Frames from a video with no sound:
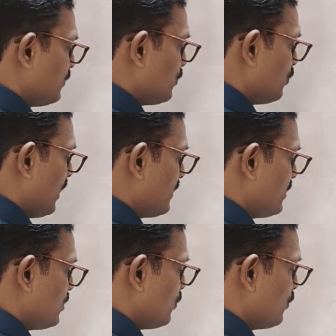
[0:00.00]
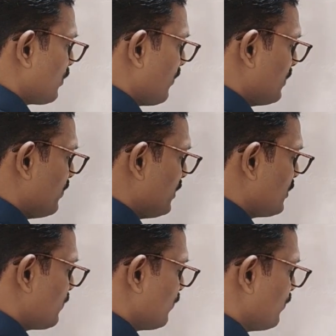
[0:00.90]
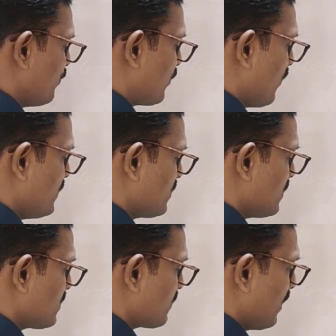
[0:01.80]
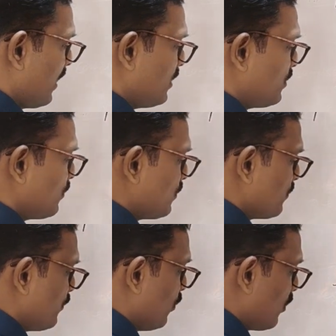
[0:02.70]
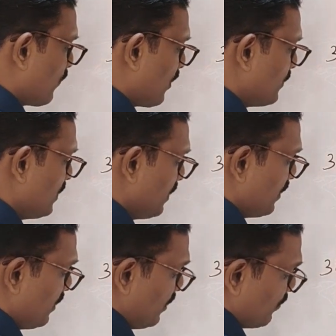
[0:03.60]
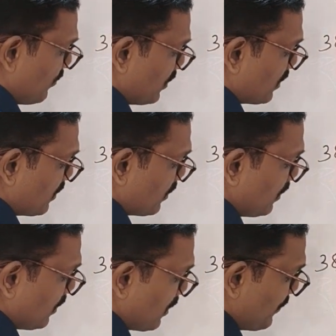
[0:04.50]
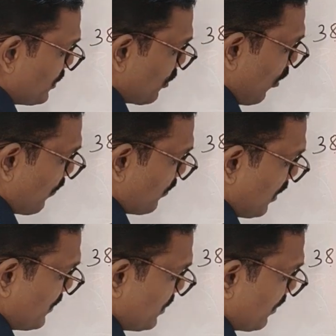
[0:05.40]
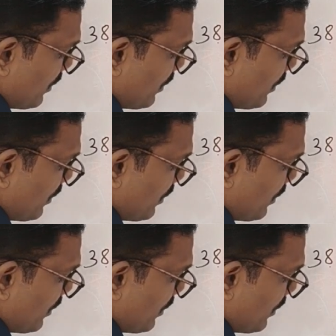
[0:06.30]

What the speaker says: 292 from the British provinces and 4 from the commissioner